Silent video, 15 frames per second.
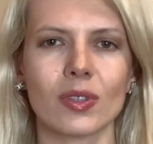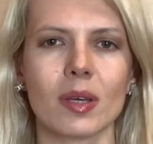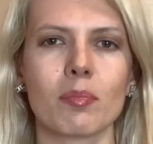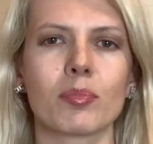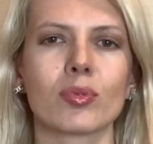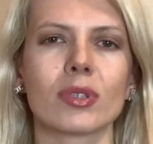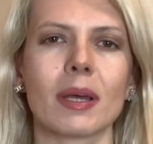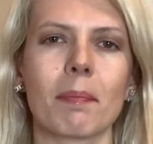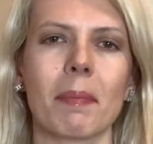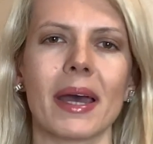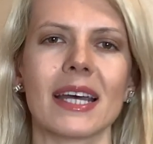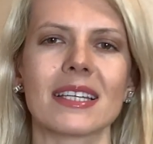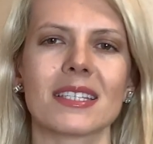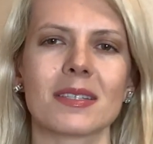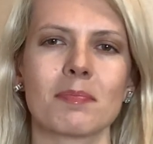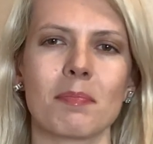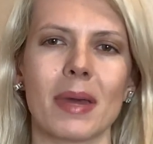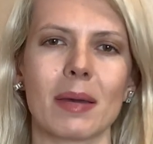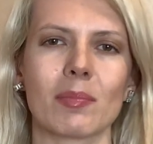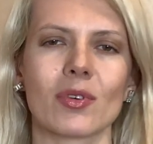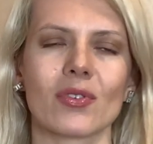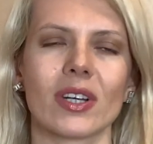to the Budapest
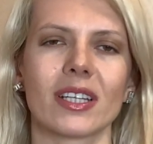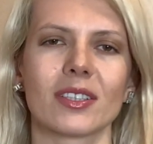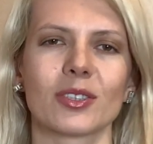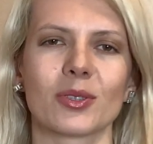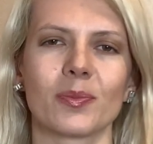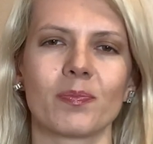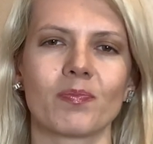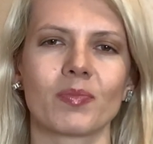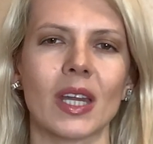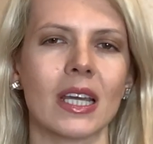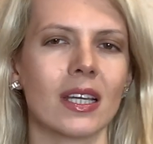Memorandum.